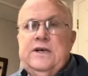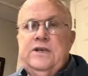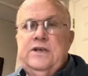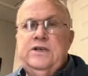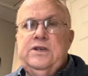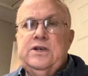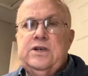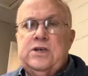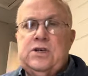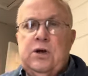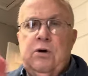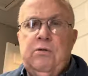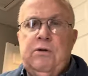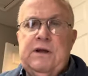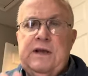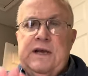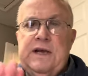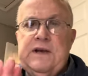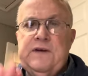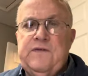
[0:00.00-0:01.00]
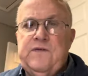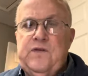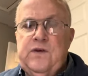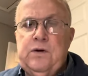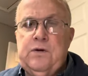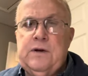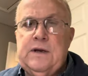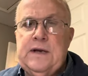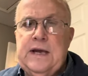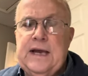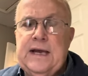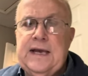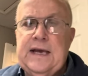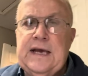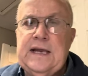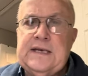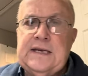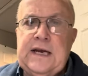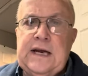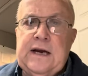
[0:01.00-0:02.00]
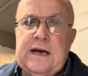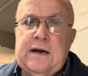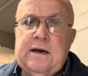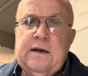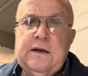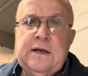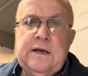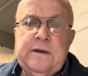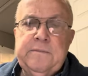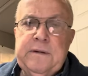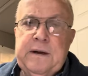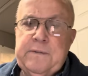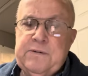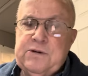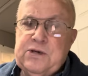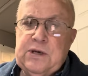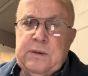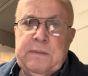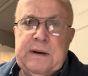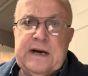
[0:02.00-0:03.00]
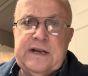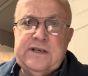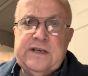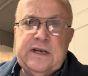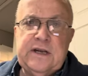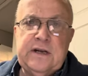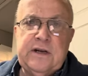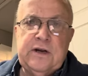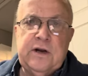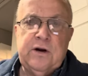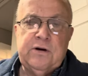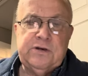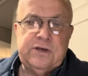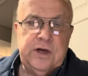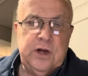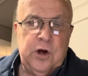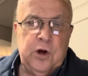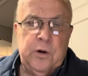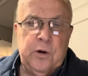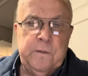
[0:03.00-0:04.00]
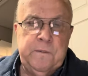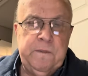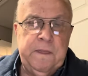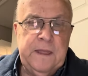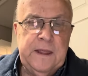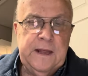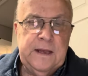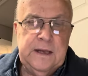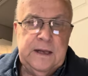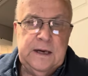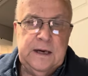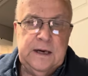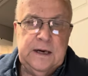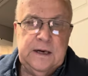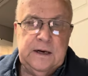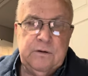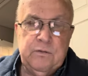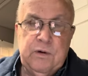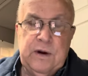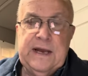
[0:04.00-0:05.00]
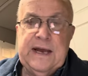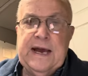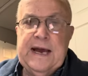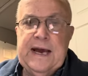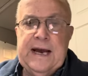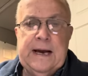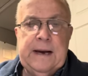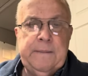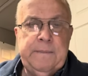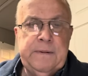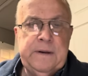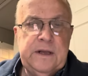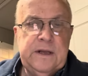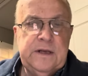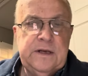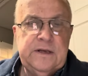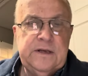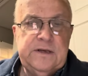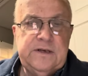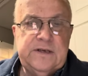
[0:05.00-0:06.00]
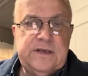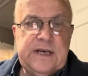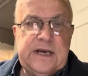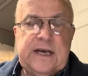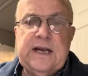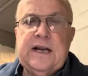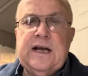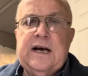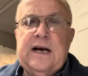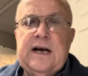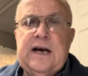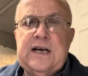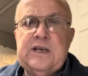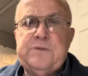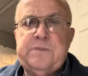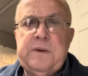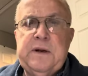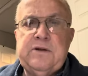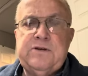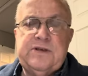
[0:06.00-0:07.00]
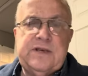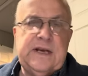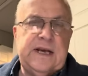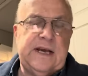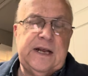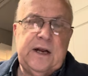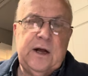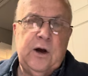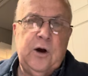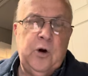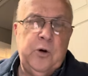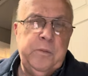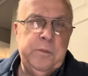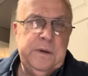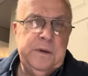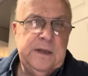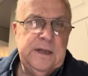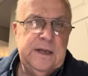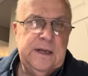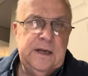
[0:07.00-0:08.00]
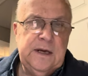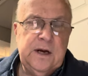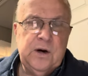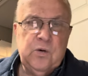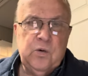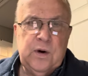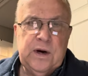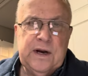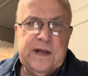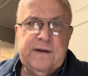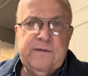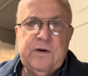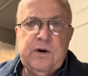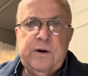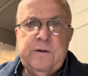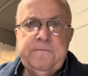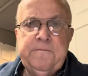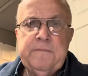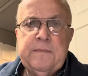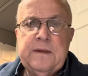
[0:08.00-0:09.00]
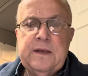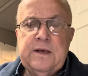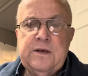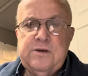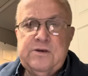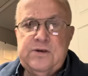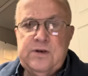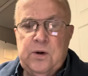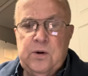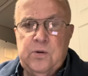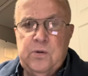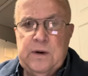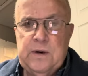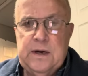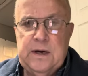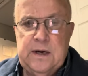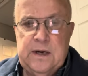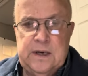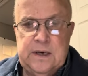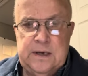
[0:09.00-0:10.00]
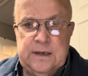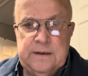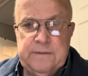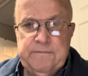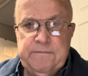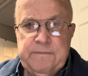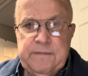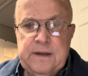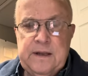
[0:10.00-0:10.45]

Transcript: Just only if you can't get there. Maybe somebody's in a nursing home, rehab, sick in the hospital, sick at home, or whatever. So